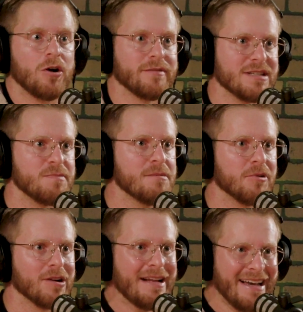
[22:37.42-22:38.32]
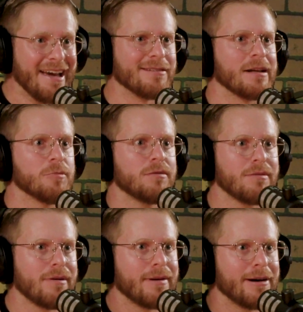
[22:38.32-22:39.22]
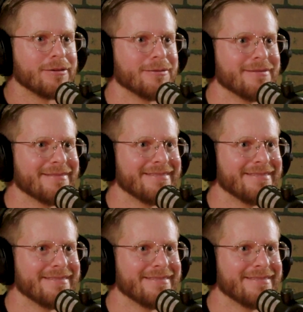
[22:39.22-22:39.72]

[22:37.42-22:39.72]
all these people, and they're like, whoa. The disciples